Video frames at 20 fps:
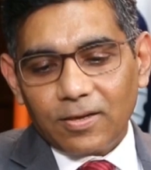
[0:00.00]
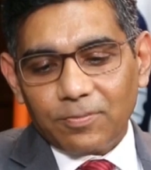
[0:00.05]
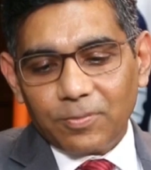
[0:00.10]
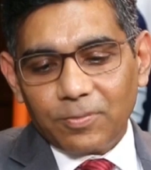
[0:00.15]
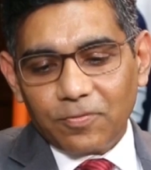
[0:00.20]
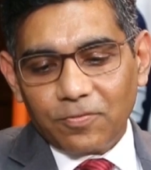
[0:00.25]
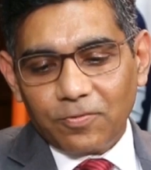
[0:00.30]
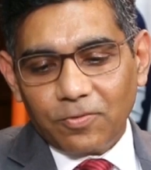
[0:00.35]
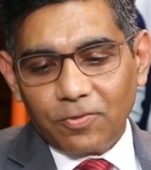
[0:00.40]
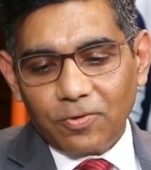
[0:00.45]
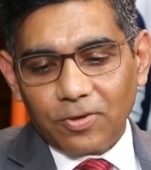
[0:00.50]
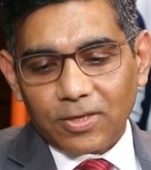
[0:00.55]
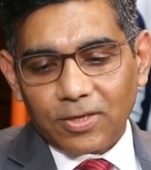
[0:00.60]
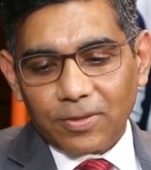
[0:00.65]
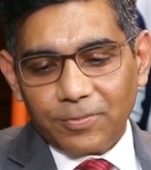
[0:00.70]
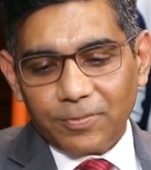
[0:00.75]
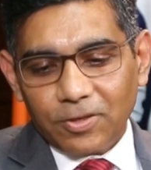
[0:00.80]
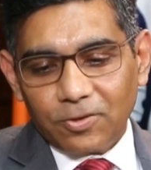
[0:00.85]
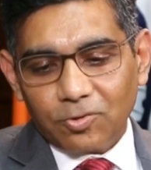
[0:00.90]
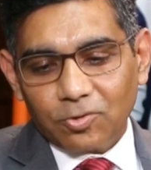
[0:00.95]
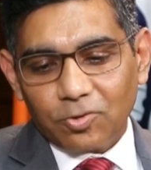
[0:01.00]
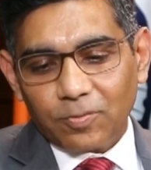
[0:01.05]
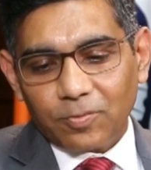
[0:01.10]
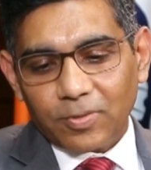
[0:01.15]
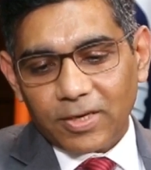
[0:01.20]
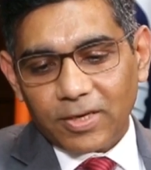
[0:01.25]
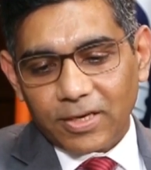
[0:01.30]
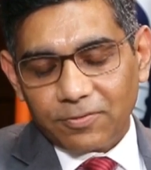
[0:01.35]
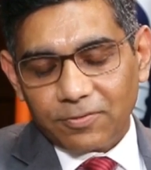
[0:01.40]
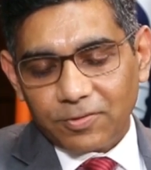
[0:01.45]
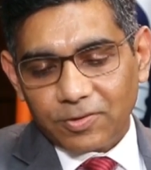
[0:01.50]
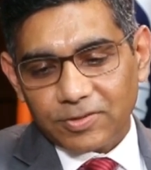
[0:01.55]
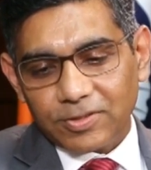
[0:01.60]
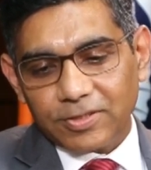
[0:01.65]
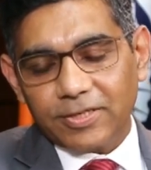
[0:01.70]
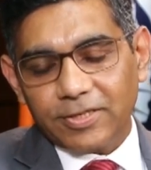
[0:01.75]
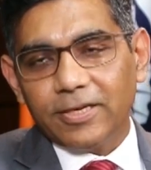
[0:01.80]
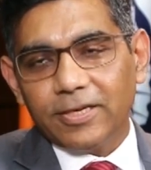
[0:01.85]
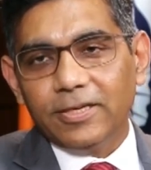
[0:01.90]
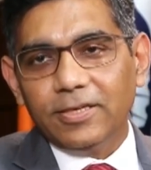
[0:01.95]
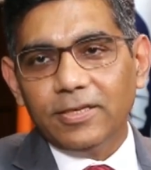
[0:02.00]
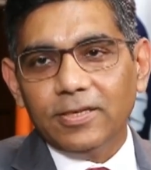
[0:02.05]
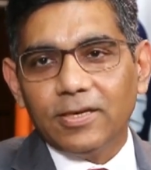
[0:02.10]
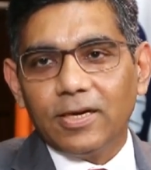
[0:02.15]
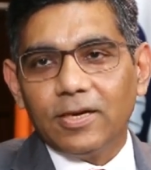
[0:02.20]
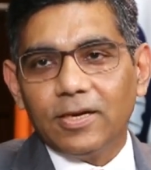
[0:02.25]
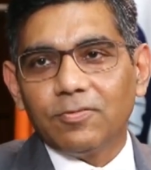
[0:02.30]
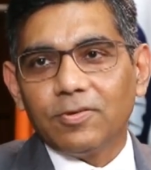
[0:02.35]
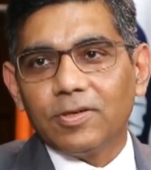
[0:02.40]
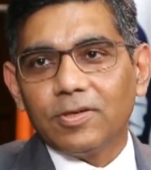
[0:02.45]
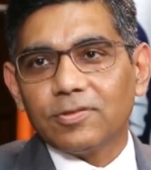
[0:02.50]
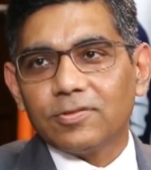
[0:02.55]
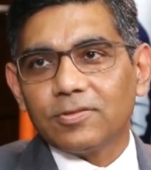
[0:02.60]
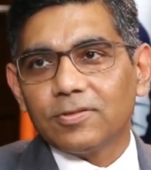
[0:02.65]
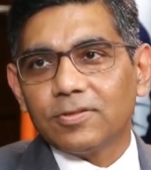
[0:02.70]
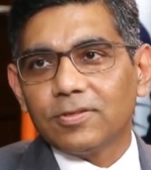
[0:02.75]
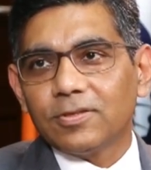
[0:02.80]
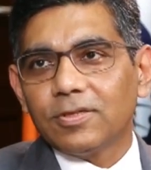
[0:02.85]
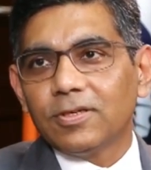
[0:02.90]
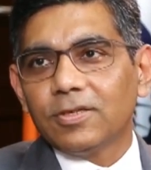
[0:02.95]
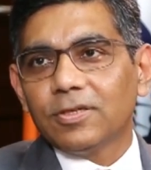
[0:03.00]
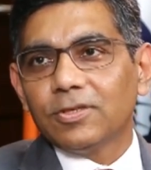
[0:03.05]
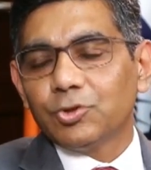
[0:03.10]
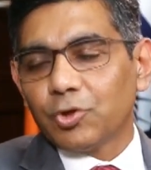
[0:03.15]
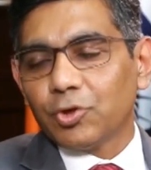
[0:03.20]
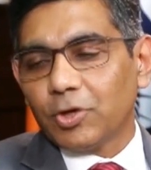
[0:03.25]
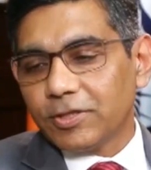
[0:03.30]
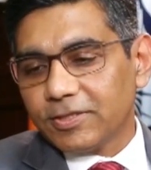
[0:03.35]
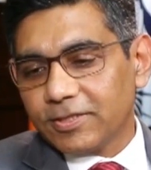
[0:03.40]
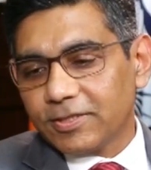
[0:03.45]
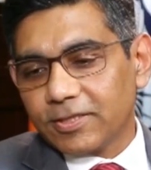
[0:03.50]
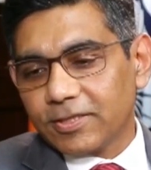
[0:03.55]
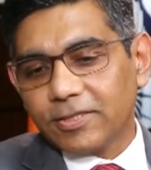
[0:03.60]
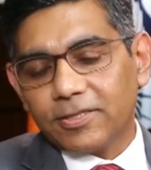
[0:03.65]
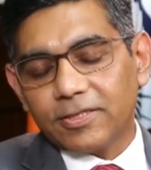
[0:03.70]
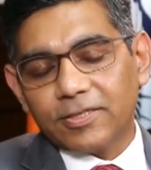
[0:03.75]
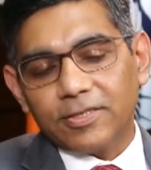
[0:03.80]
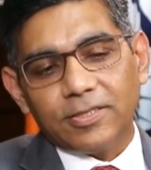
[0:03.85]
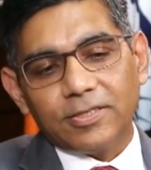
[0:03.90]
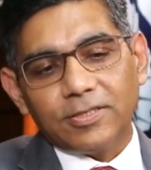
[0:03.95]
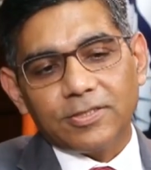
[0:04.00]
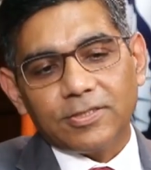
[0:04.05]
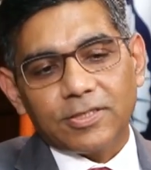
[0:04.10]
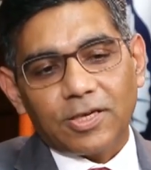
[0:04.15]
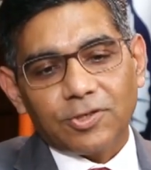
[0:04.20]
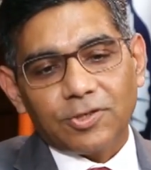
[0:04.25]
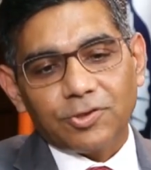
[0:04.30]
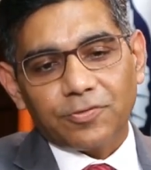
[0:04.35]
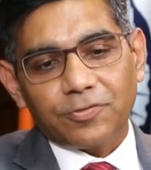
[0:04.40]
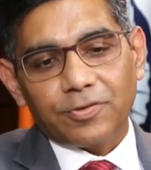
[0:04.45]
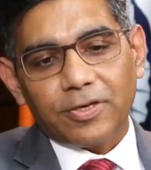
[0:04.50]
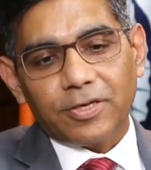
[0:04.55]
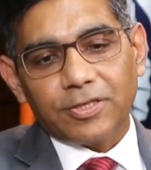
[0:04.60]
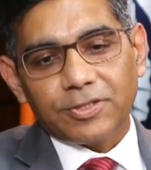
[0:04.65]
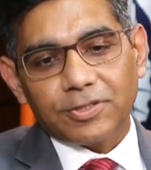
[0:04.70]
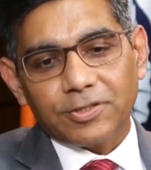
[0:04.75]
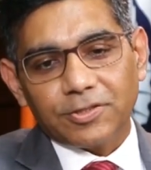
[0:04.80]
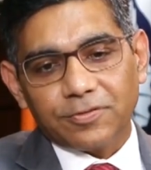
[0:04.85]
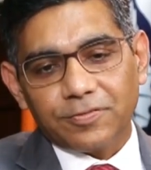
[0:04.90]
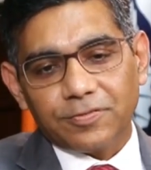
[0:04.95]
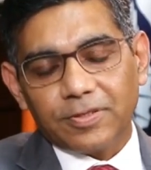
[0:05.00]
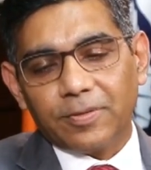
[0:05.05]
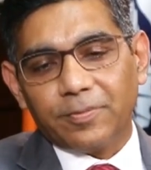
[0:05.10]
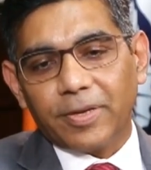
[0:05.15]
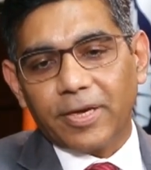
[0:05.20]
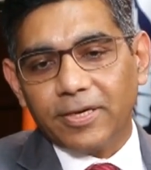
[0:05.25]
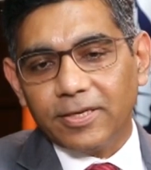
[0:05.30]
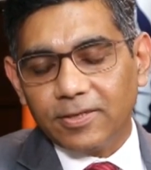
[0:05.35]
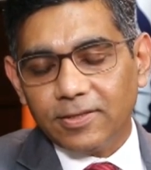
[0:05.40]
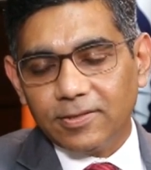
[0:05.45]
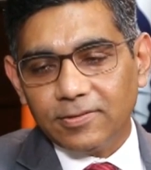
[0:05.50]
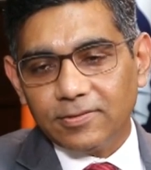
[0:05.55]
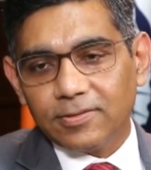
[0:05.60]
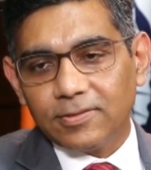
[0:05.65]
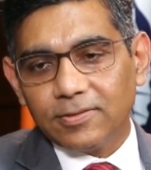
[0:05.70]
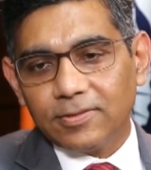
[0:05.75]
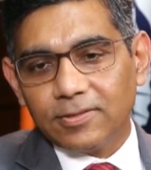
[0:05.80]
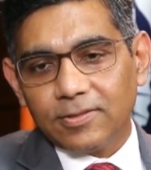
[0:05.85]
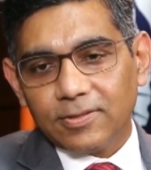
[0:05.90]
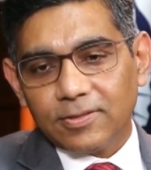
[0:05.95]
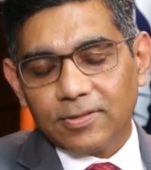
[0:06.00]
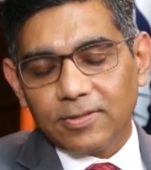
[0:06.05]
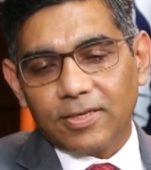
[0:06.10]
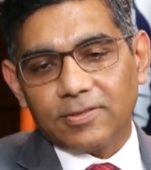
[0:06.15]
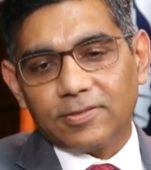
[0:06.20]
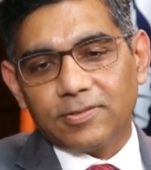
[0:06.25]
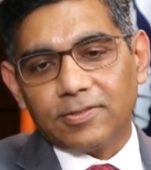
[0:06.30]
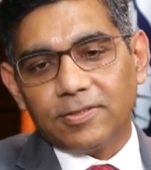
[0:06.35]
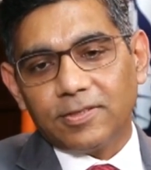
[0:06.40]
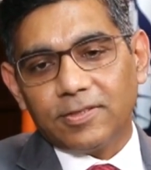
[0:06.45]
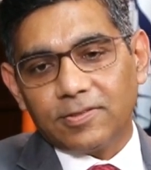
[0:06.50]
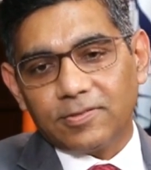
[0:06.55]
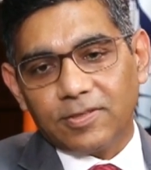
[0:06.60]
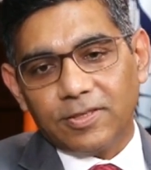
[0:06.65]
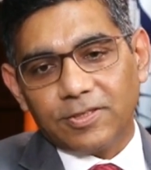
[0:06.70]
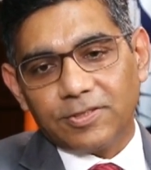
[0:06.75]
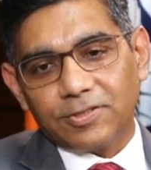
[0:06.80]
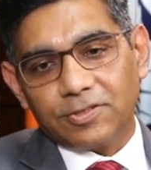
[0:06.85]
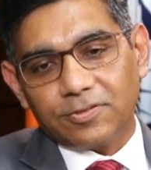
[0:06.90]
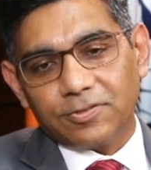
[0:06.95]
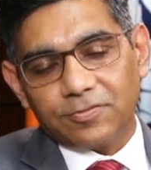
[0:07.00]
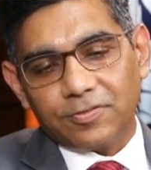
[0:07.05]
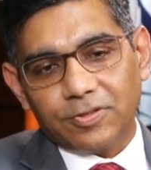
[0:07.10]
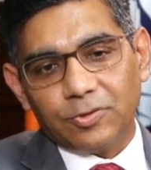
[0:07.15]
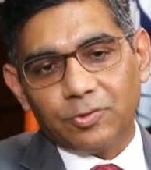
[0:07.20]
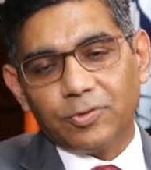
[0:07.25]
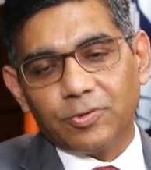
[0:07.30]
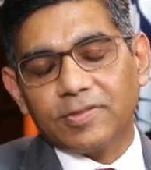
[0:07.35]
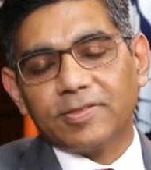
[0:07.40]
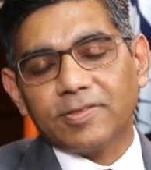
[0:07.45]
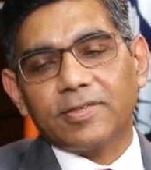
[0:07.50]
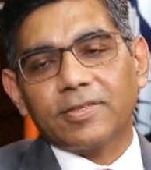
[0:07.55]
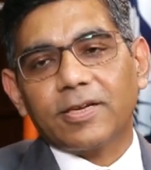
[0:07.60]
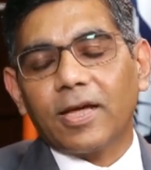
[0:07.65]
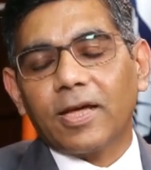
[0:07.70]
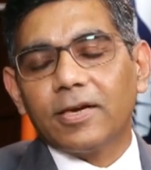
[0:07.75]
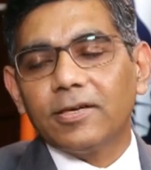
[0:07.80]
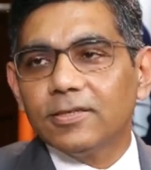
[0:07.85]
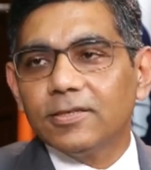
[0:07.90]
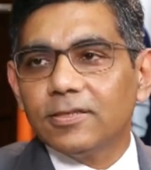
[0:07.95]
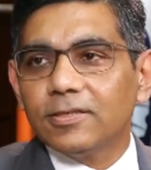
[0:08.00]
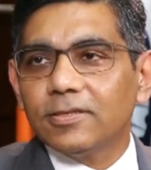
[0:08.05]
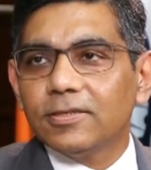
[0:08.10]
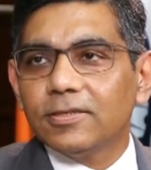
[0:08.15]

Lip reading: before coming to Oman, I was in Delhi. I was Joint Secretary in charge of relations with Americas. That's India's relations with US and Canada.